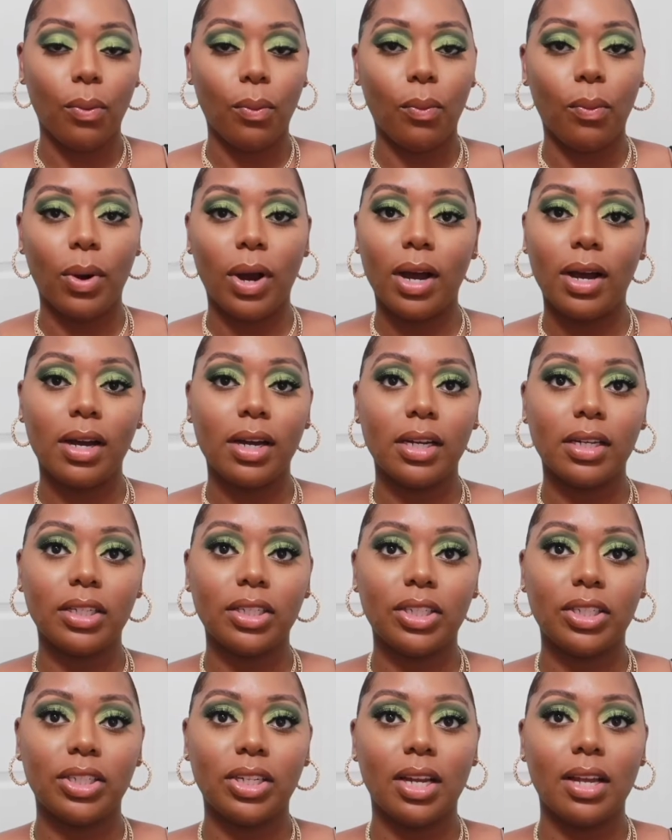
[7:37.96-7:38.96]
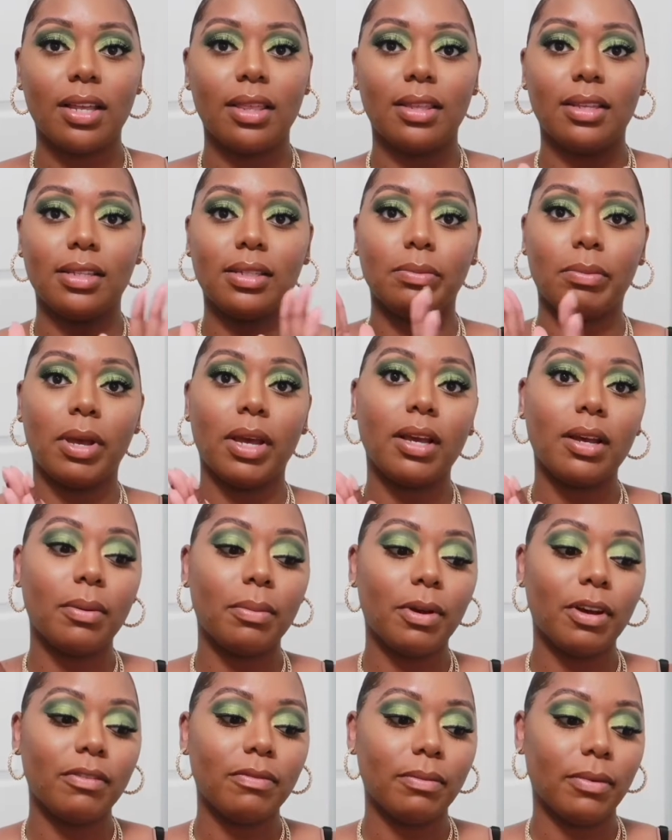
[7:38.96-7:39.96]
wash this makeup
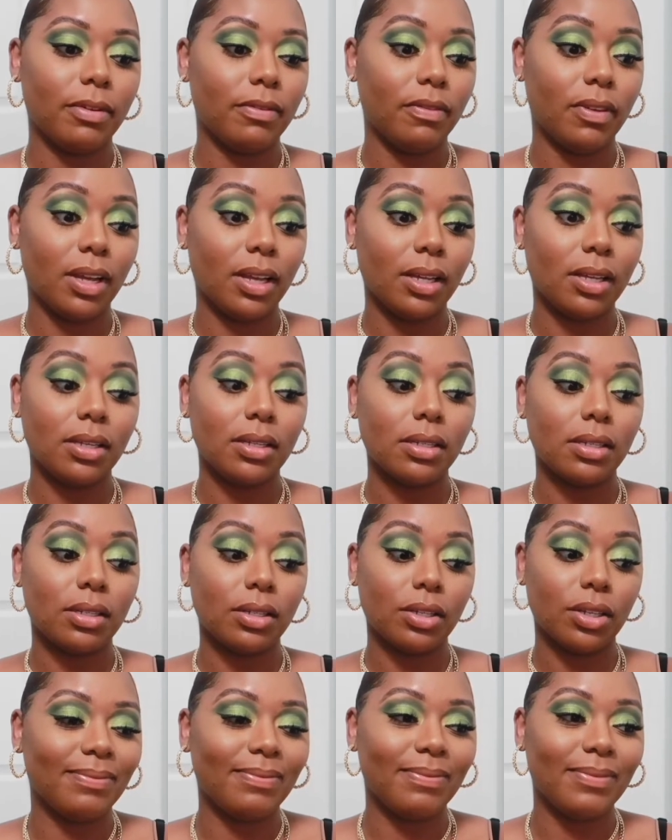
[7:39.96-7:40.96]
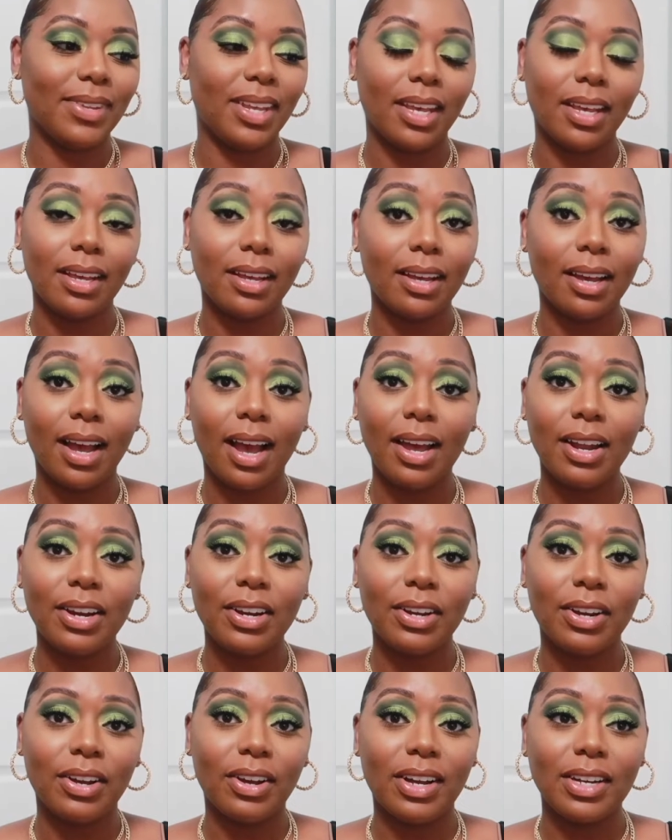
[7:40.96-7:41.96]
off my face. Yeah, I
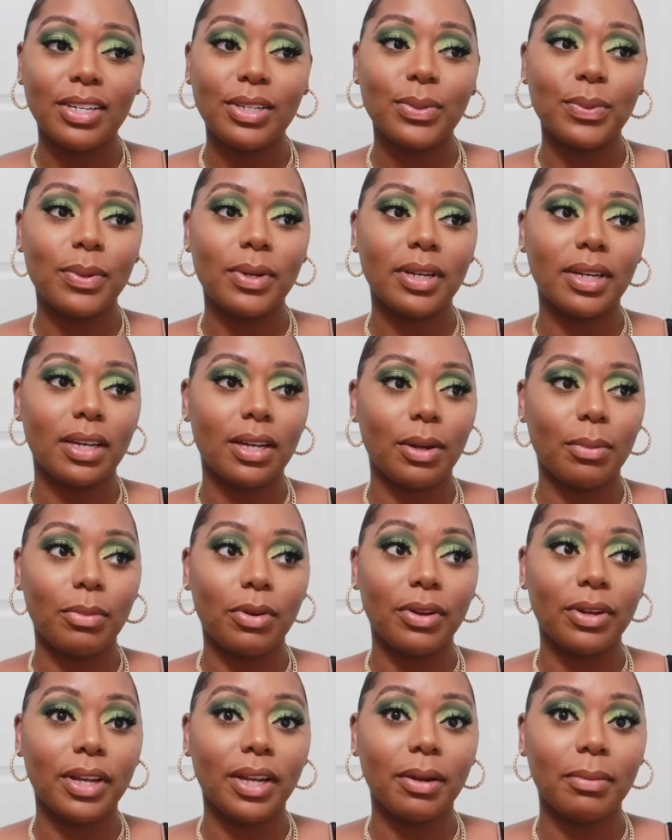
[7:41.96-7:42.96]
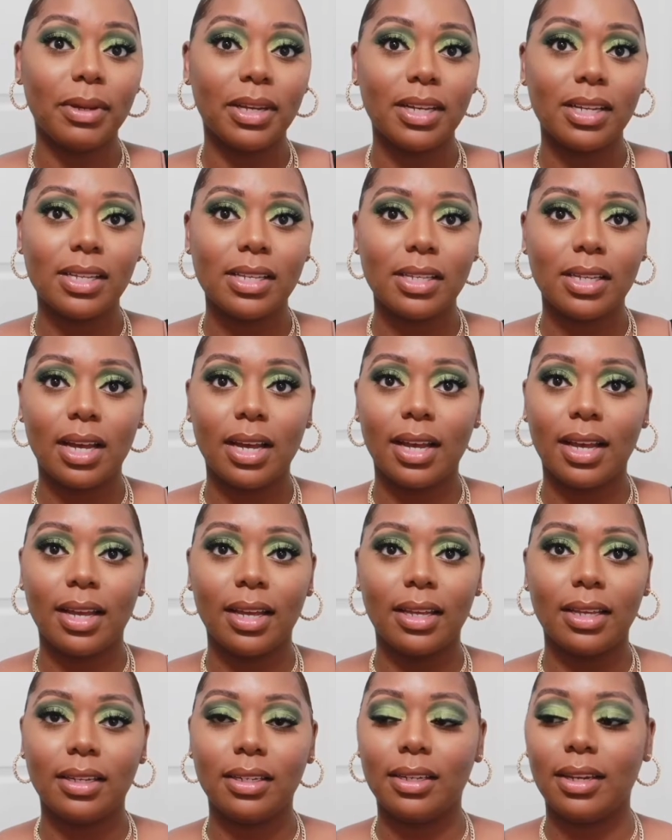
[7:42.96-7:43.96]
don't know. I just wanted to come on here because
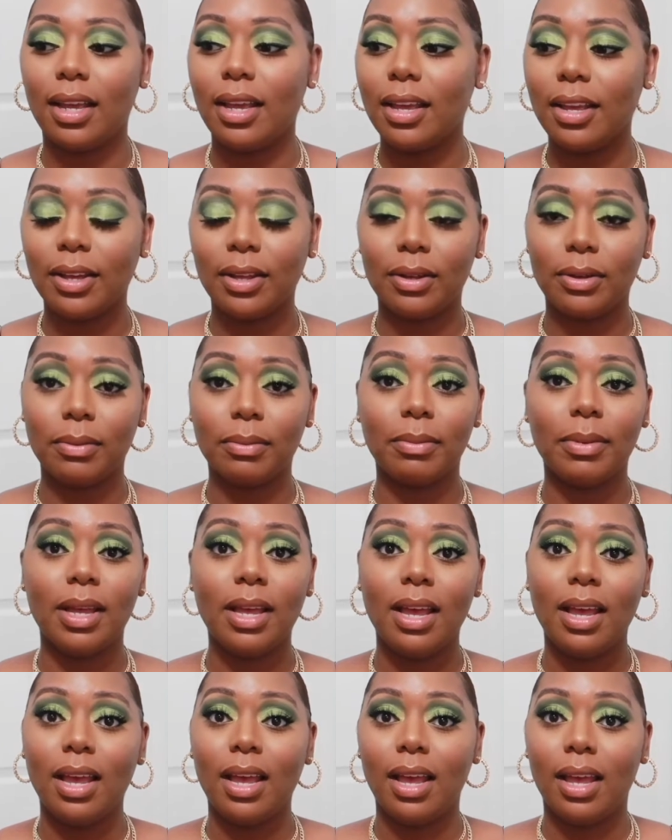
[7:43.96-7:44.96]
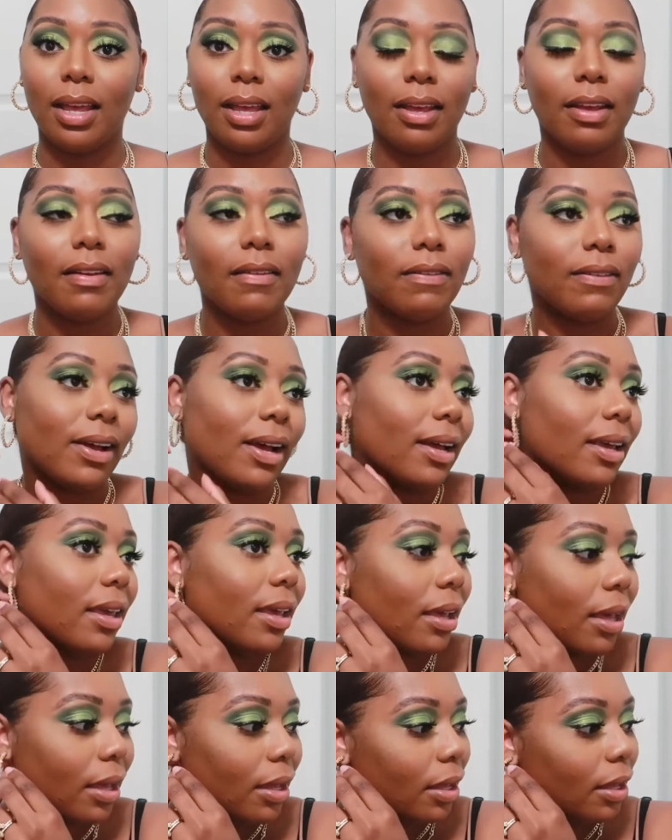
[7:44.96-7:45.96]
like, damn, if I
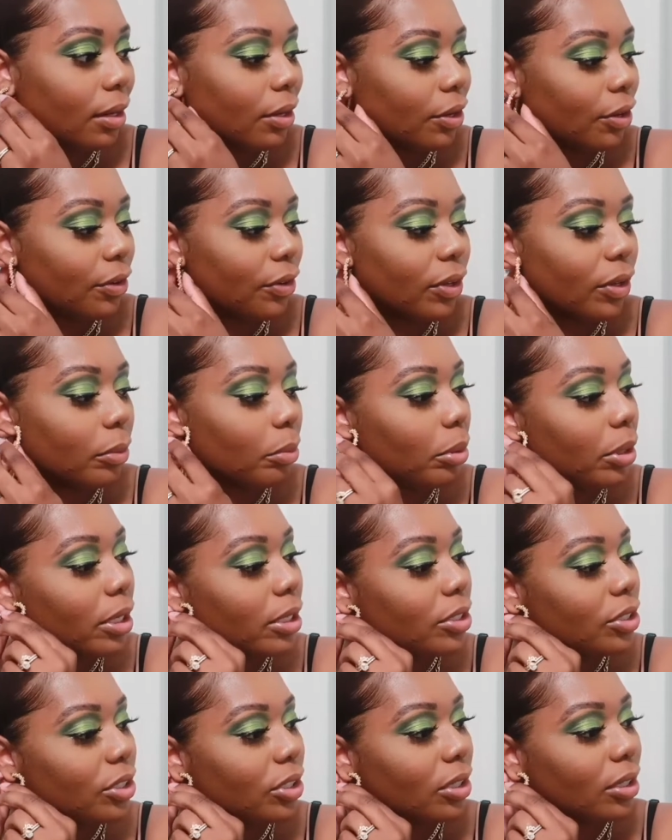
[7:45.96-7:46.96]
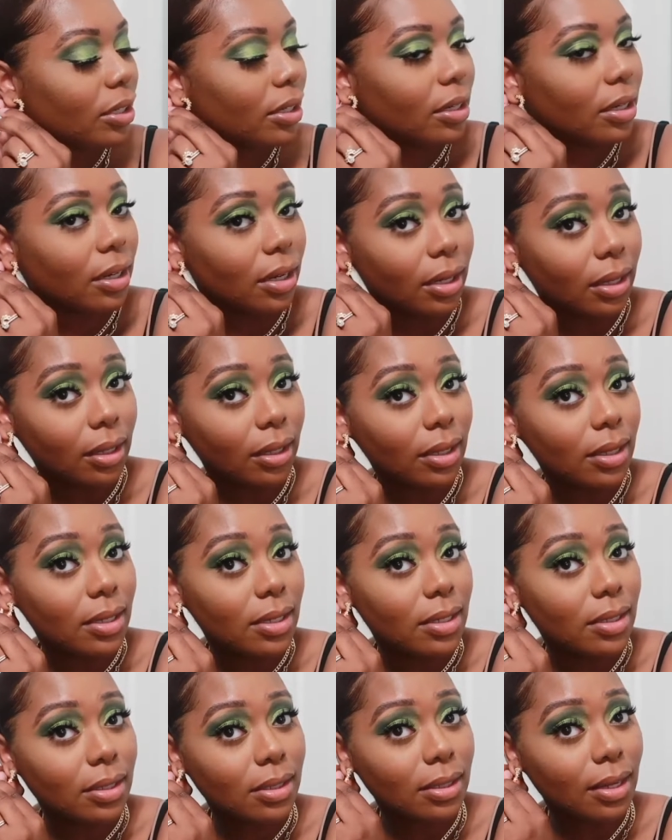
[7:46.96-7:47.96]
can't get no good picture, at
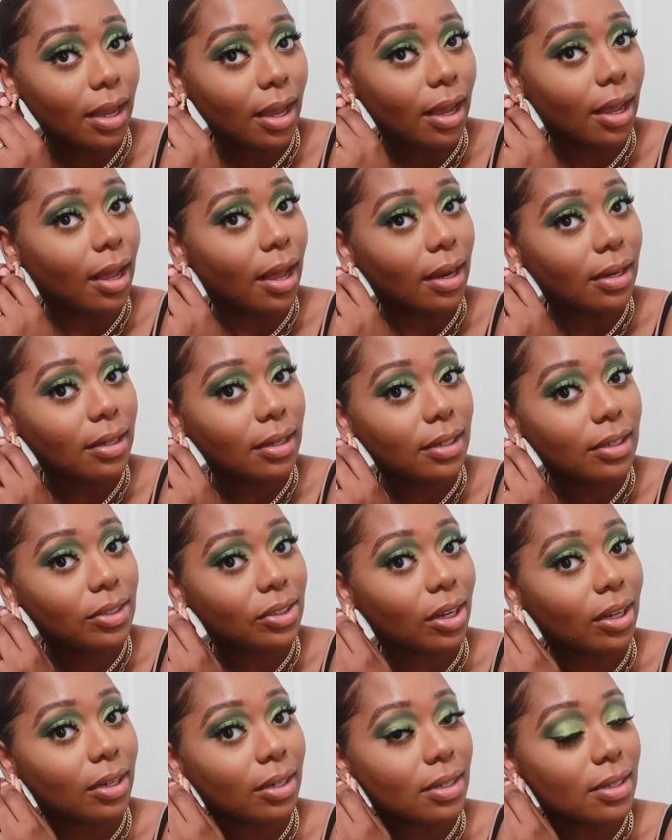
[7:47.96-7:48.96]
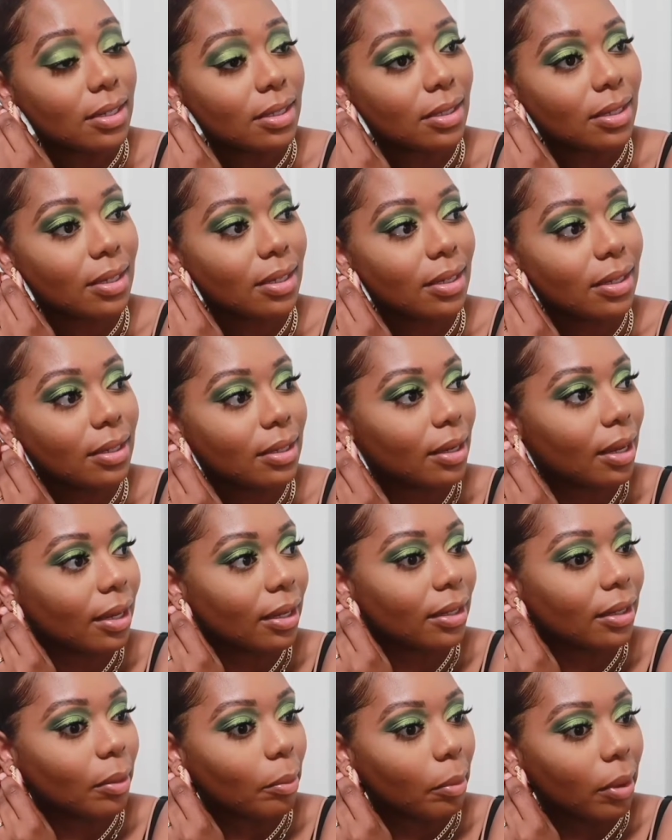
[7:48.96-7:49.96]
least I need y'all to see
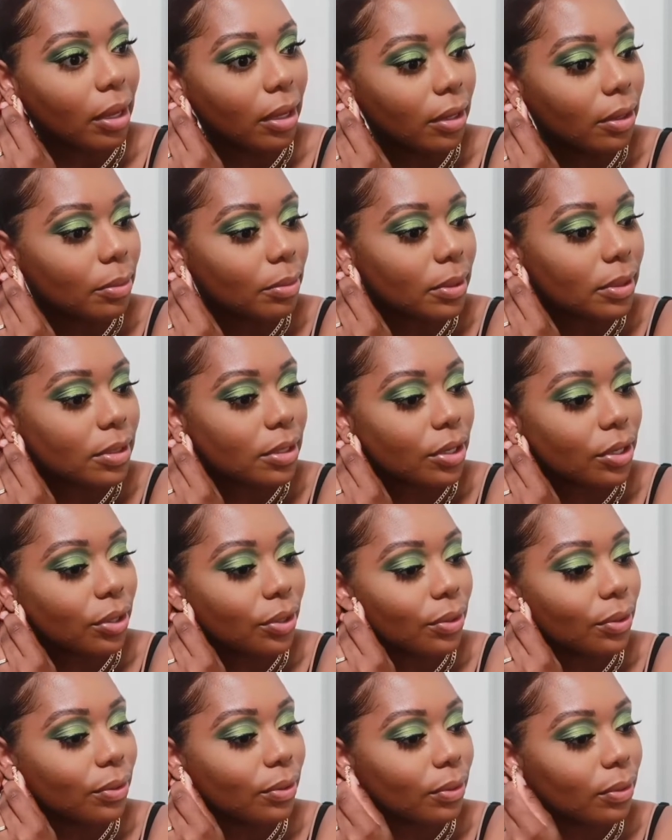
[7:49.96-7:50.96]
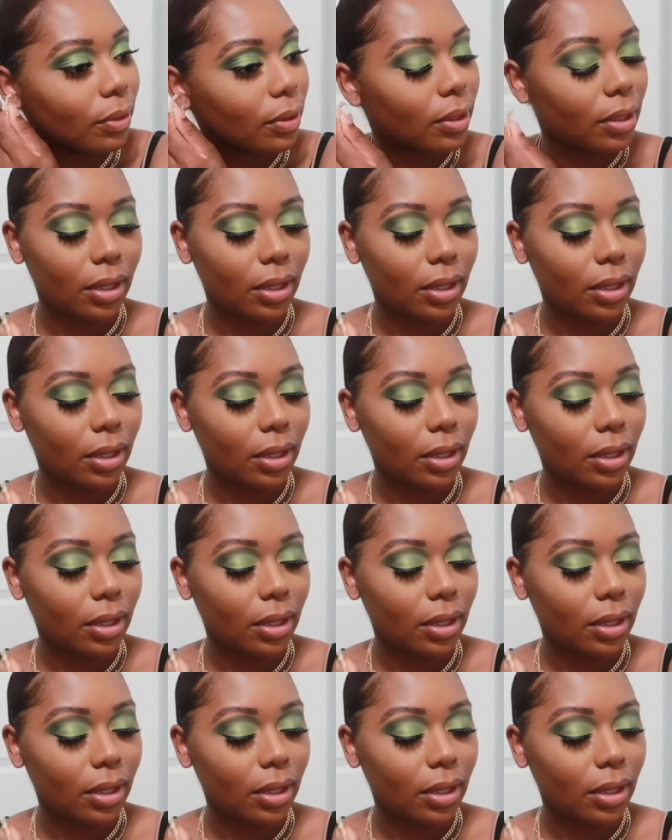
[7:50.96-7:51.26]
like the makeup is cute.